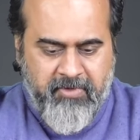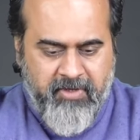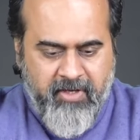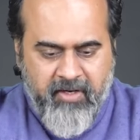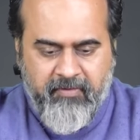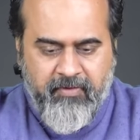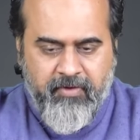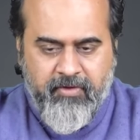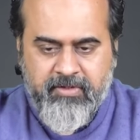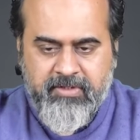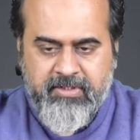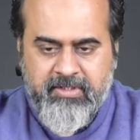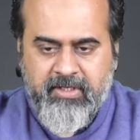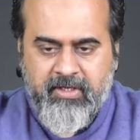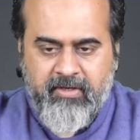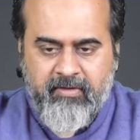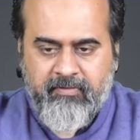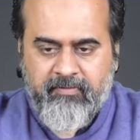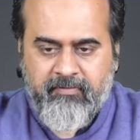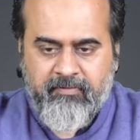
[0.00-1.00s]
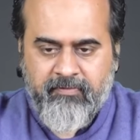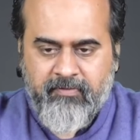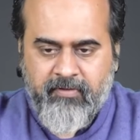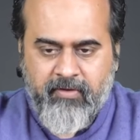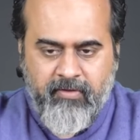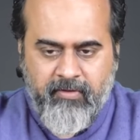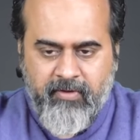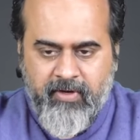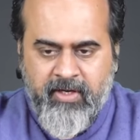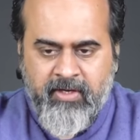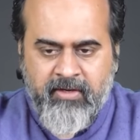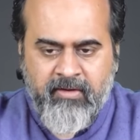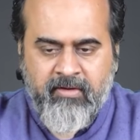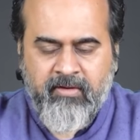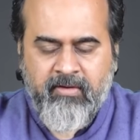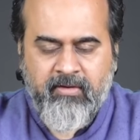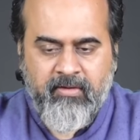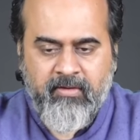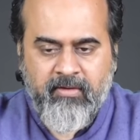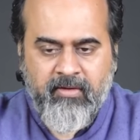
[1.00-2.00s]
give yourself to
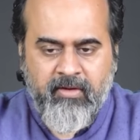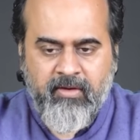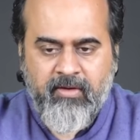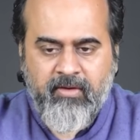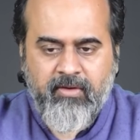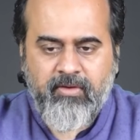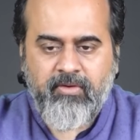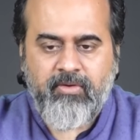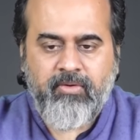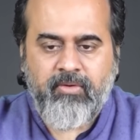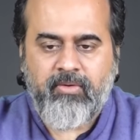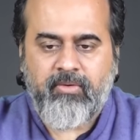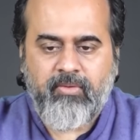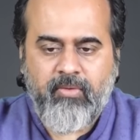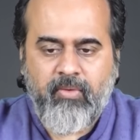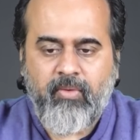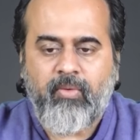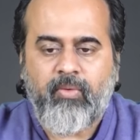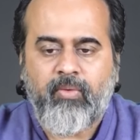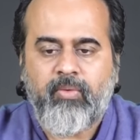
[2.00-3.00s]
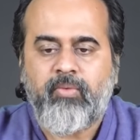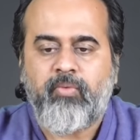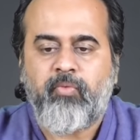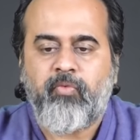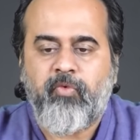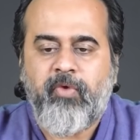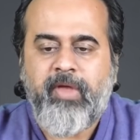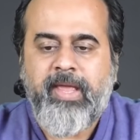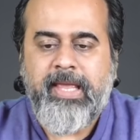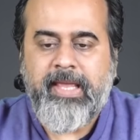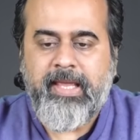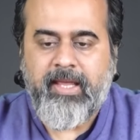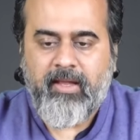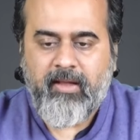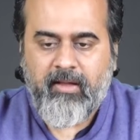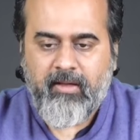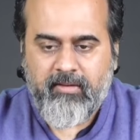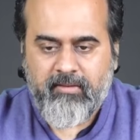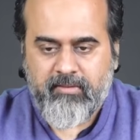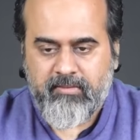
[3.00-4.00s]
it your own
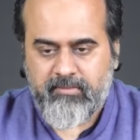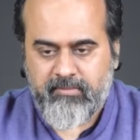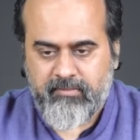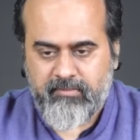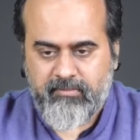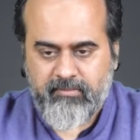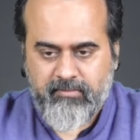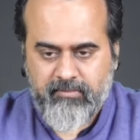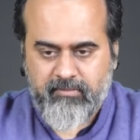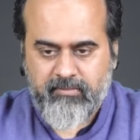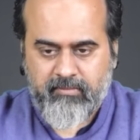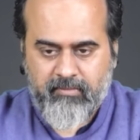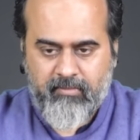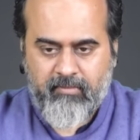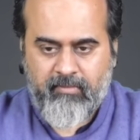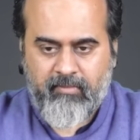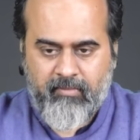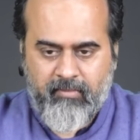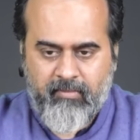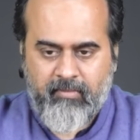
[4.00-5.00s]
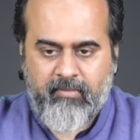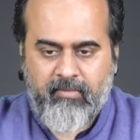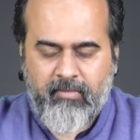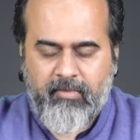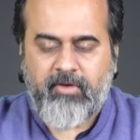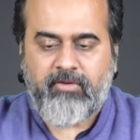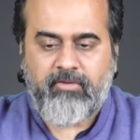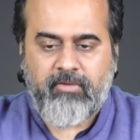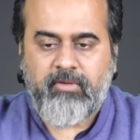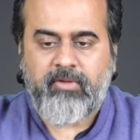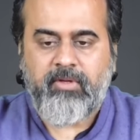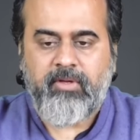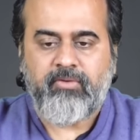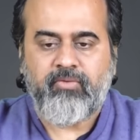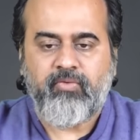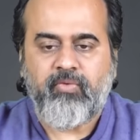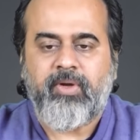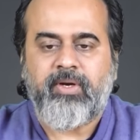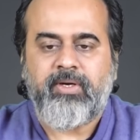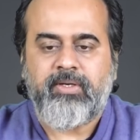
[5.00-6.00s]
way. The truth
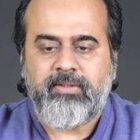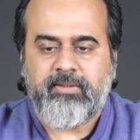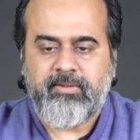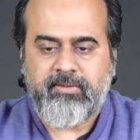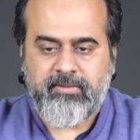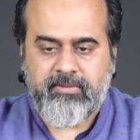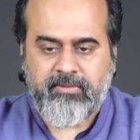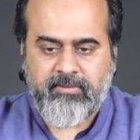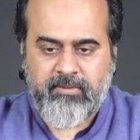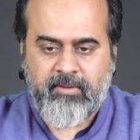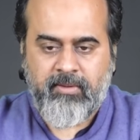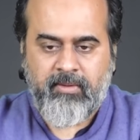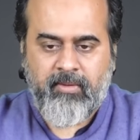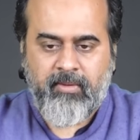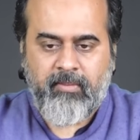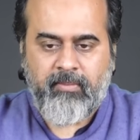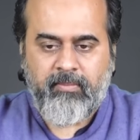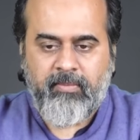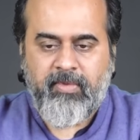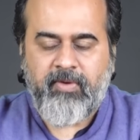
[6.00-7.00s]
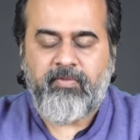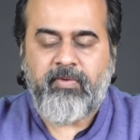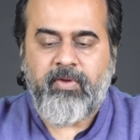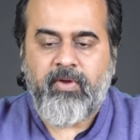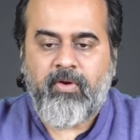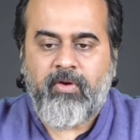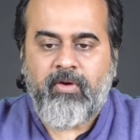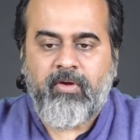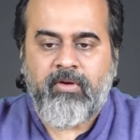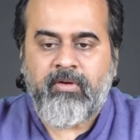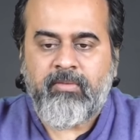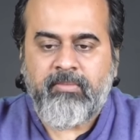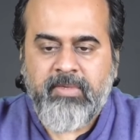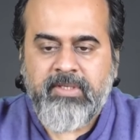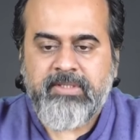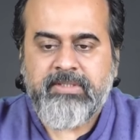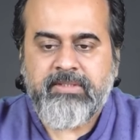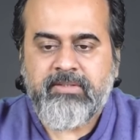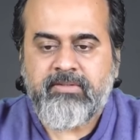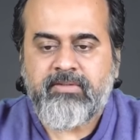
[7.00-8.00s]
is one, but we all
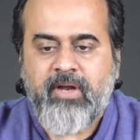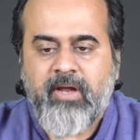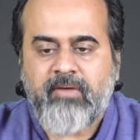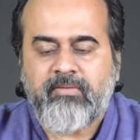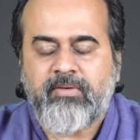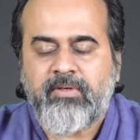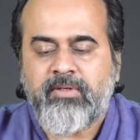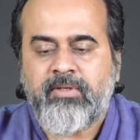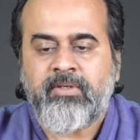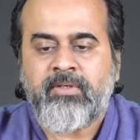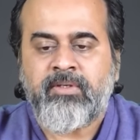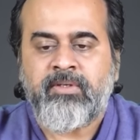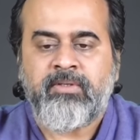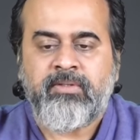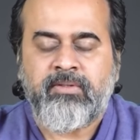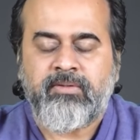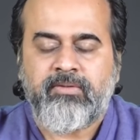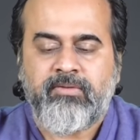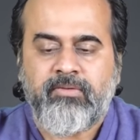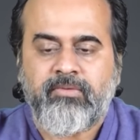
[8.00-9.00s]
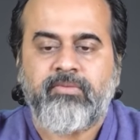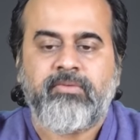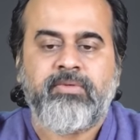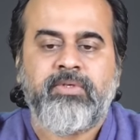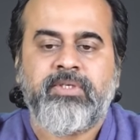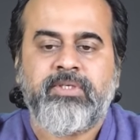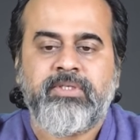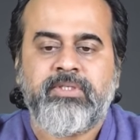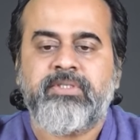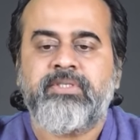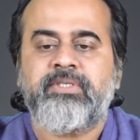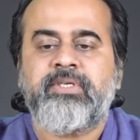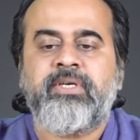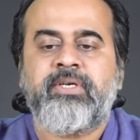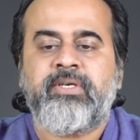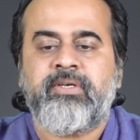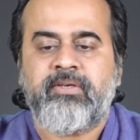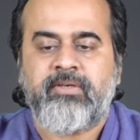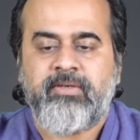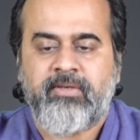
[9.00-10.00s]
must travel towards
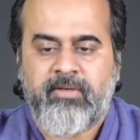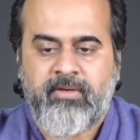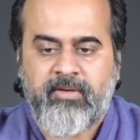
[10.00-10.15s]
it